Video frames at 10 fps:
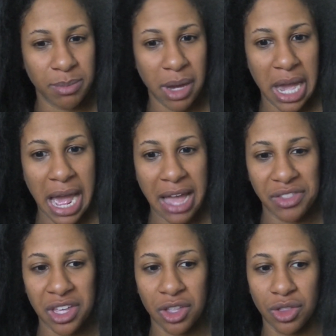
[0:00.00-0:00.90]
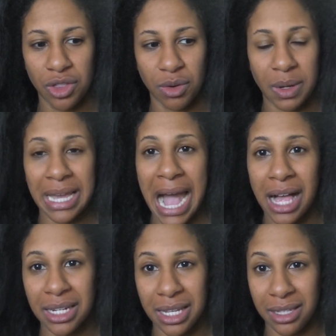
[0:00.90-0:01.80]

but I think the reality,